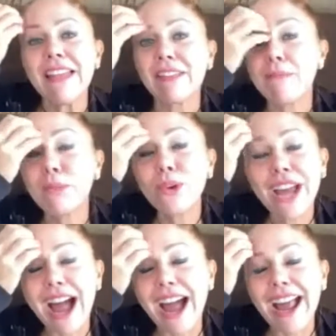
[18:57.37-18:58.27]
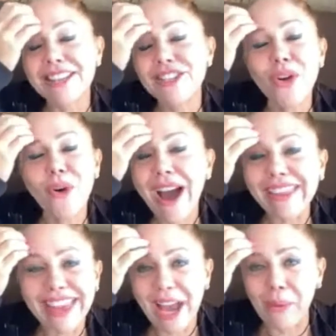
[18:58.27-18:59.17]
The poor guy has no
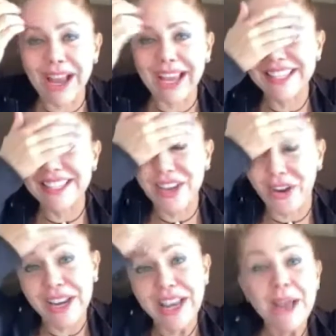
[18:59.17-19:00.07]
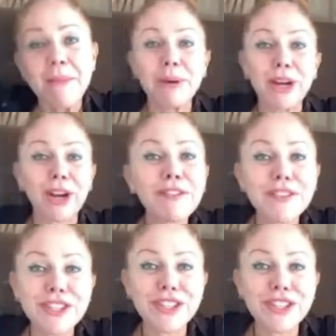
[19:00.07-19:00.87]
idea what he's done, but all of a